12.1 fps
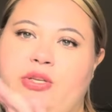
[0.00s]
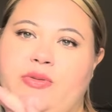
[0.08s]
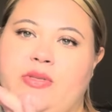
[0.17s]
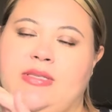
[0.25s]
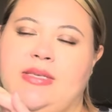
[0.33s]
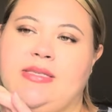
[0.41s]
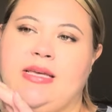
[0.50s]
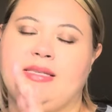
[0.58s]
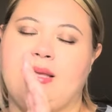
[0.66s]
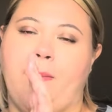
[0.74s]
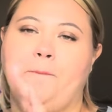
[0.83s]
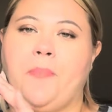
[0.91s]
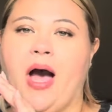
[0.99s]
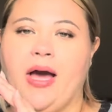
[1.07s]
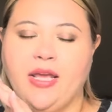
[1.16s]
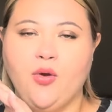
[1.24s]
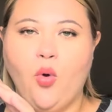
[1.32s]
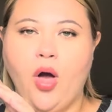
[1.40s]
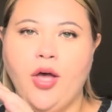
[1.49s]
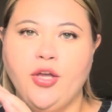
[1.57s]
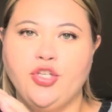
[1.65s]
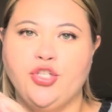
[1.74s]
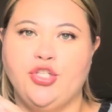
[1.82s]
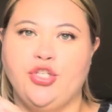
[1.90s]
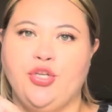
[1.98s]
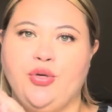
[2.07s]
uses this as a body wash